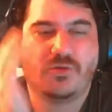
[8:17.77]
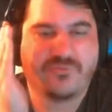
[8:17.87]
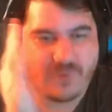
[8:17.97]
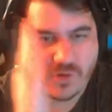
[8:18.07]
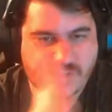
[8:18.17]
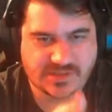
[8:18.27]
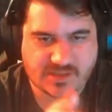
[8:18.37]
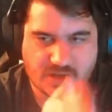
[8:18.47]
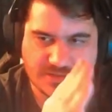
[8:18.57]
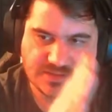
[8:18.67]

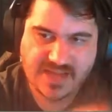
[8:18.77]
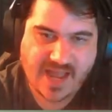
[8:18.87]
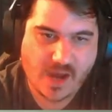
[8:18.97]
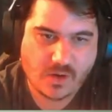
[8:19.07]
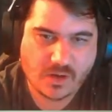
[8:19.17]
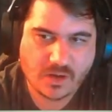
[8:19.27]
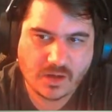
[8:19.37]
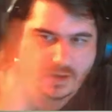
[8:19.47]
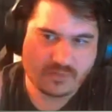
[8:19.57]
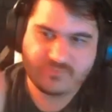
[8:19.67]
focusing on? The tower?
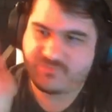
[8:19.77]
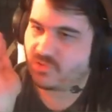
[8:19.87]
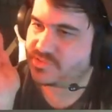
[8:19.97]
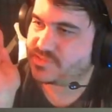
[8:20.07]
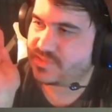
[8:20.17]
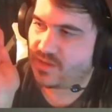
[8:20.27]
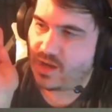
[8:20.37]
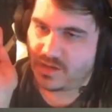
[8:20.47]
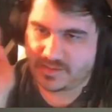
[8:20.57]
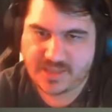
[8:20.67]
Are you focusing
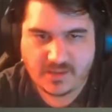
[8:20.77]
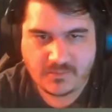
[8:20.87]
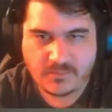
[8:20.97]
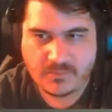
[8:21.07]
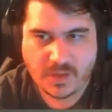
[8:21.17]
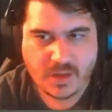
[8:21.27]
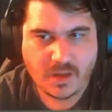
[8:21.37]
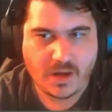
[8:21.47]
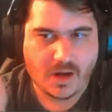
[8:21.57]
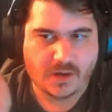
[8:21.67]
on him?
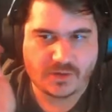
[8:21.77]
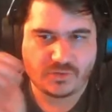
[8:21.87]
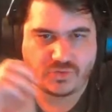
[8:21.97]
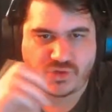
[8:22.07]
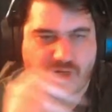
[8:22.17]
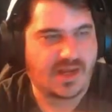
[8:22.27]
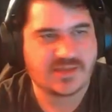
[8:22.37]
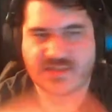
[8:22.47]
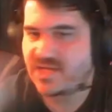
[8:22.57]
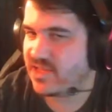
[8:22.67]
Are you trying
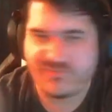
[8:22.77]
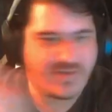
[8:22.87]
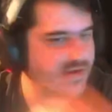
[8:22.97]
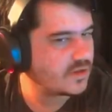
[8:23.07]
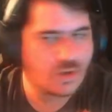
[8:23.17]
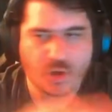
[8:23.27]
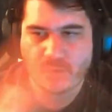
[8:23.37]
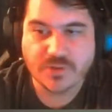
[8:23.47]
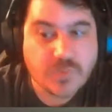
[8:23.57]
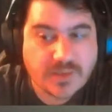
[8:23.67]
to kind of like go
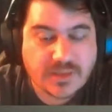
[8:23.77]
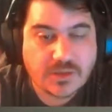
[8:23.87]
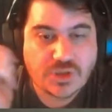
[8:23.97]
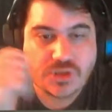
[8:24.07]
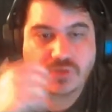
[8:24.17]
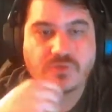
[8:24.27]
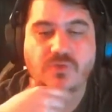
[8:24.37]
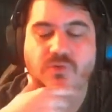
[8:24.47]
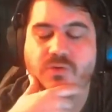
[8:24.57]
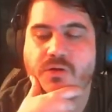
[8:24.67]
between the
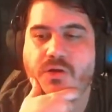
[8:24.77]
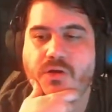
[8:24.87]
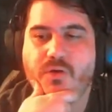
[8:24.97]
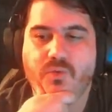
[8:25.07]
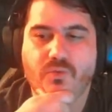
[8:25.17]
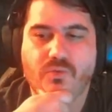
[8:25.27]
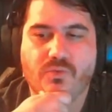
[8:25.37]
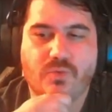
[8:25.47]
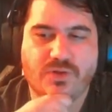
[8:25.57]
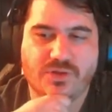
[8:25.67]
two?
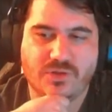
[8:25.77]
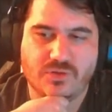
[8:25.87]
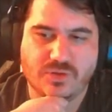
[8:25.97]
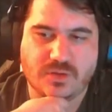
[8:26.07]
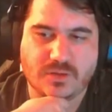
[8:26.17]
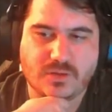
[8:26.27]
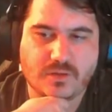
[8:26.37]
What are you doing?